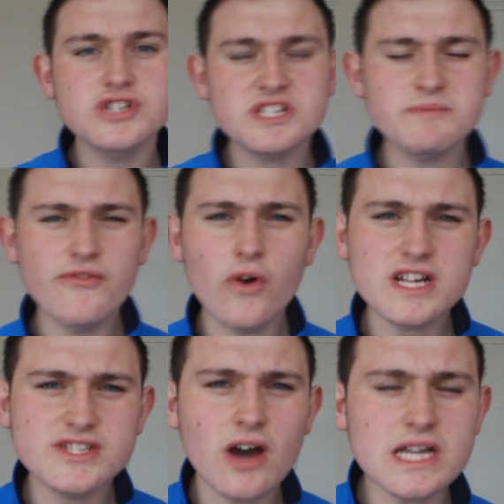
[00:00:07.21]
Just before I
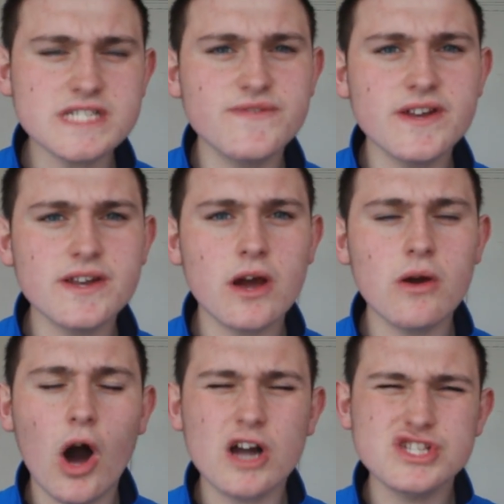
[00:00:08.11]
start this
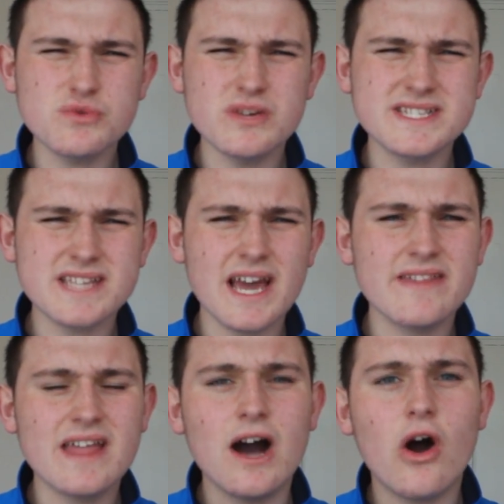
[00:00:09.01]
video, I just want to say
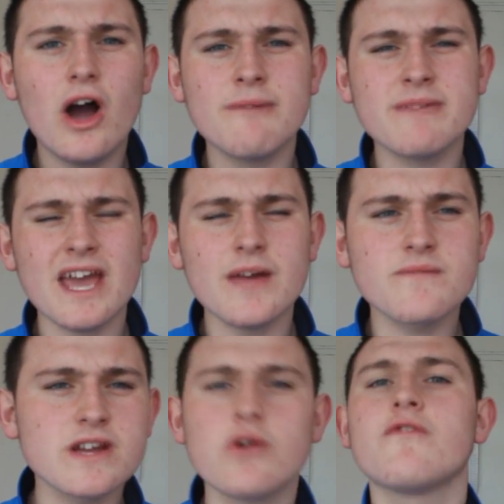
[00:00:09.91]
that I am
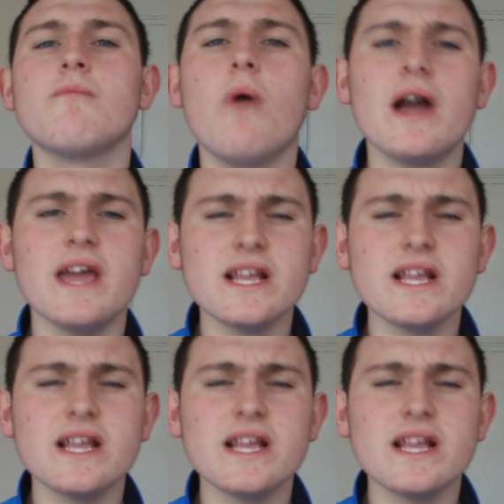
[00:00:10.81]
getting rid of my